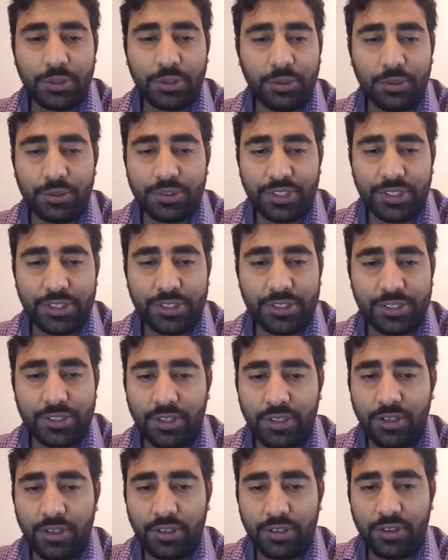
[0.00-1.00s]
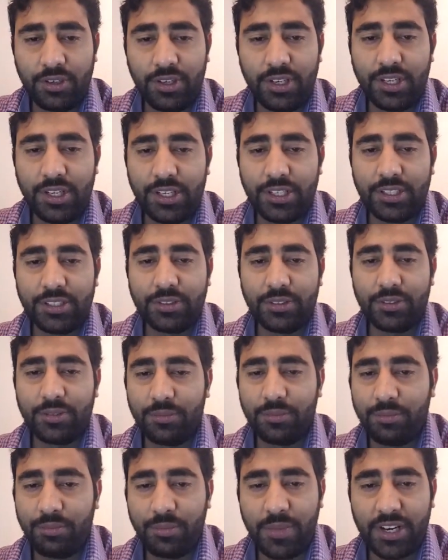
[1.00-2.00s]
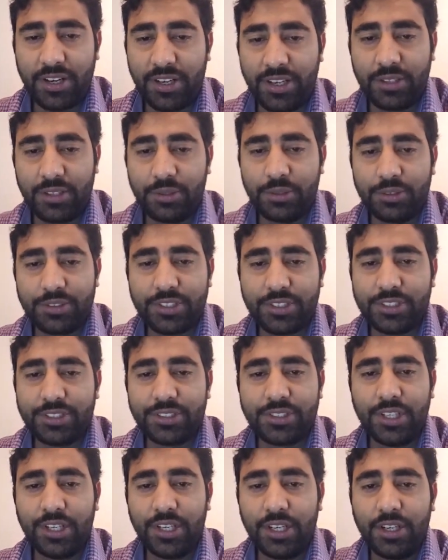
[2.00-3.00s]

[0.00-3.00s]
courses or online marketing courses.